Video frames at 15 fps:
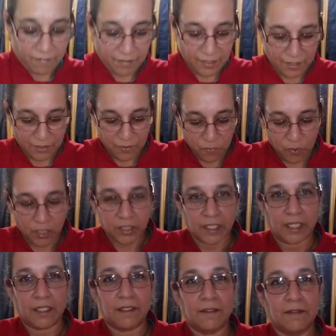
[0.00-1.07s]
What do you think?
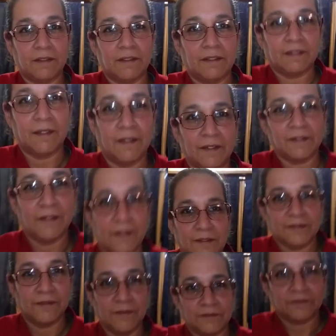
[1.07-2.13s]

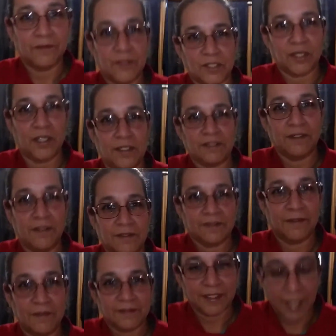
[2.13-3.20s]
Good?
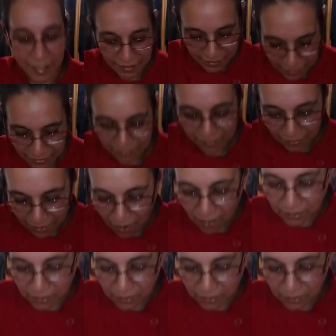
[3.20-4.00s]
Yes? Awesome.